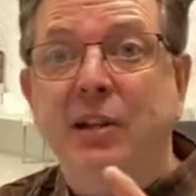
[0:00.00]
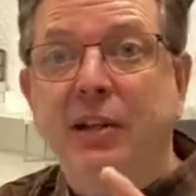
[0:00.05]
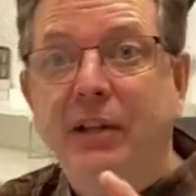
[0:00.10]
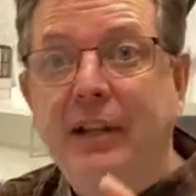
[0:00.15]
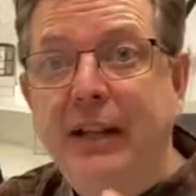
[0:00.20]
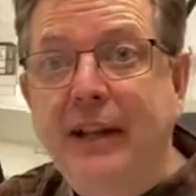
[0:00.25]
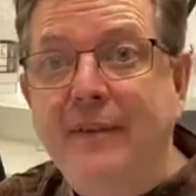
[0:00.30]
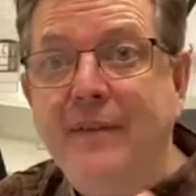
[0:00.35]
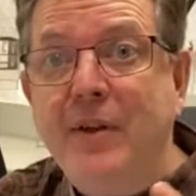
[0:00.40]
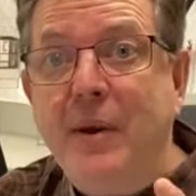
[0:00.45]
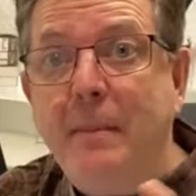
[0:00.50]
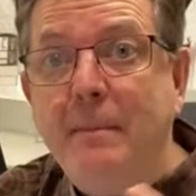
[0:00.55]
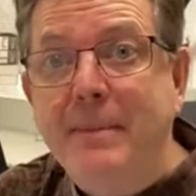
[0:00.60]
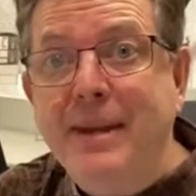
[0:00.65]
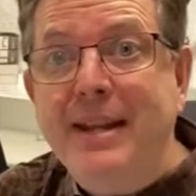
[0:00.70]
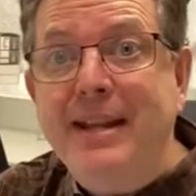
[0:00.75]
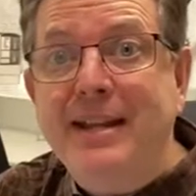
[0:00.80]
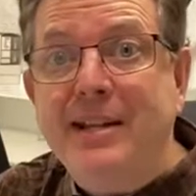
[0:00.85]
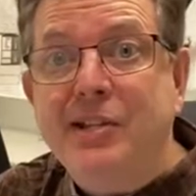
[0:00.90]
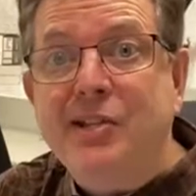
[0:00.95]
live in a
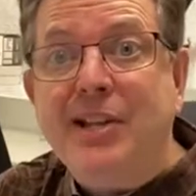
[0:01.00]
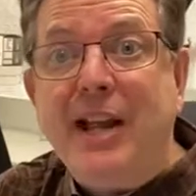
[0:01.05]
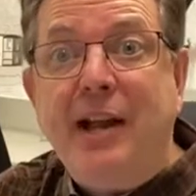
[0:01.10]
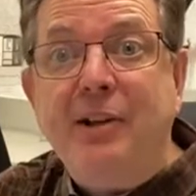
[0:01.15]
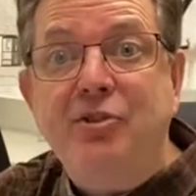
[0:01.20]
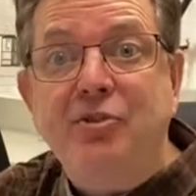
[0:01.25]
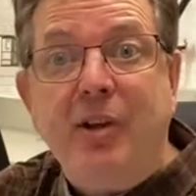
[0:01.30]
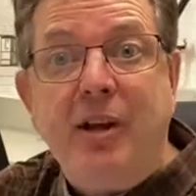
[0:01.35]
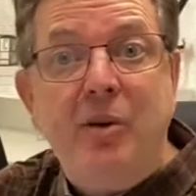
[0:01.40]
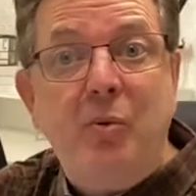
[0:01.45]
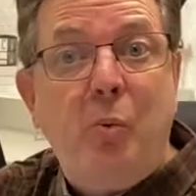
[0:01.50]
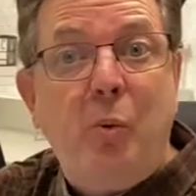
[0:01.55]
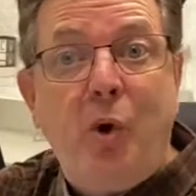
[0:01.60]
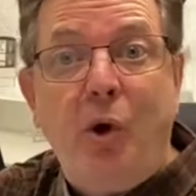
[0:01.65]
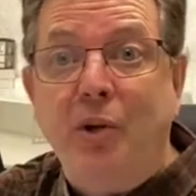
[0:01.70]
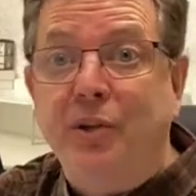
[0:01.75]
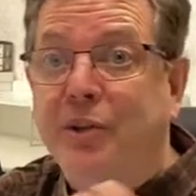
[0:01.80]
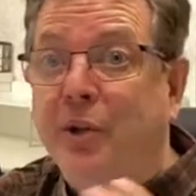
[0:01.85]
media-saturated world.